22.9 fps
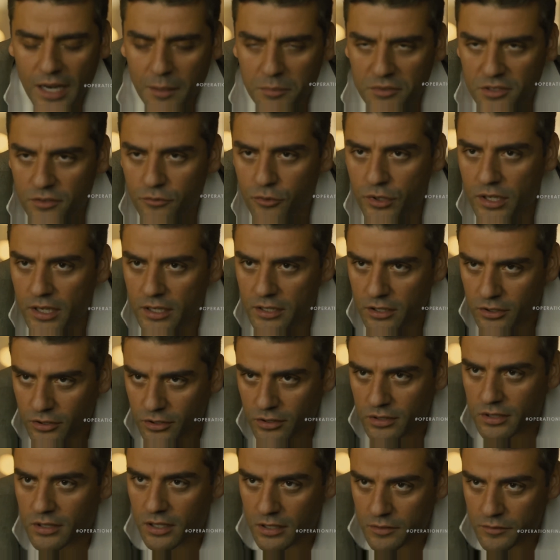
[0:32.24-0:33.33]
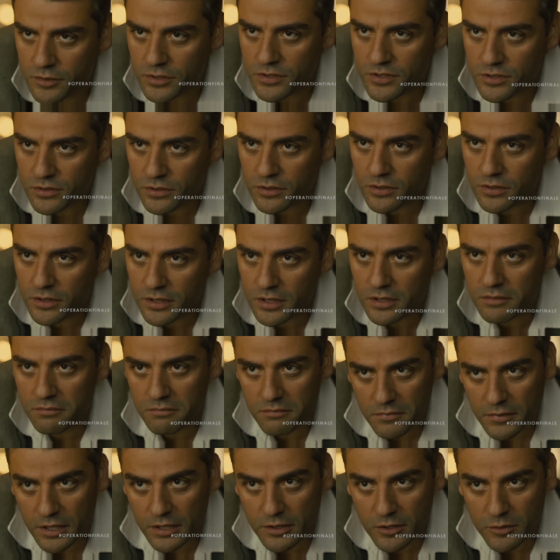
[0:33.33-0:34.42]
Perhaps if we had a good cover
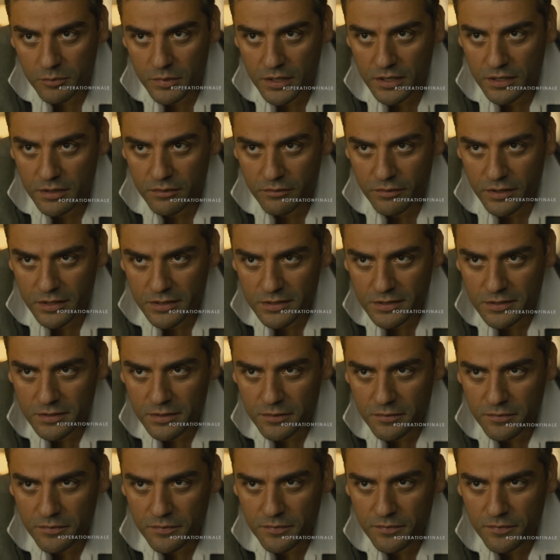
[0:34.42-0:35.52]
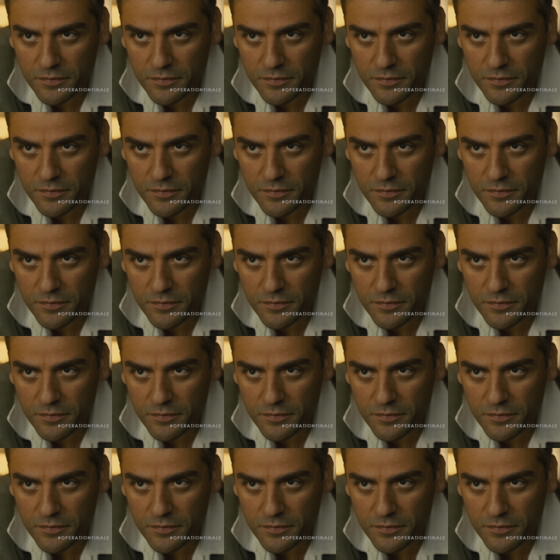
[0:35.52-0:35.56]
story, they could be convinced?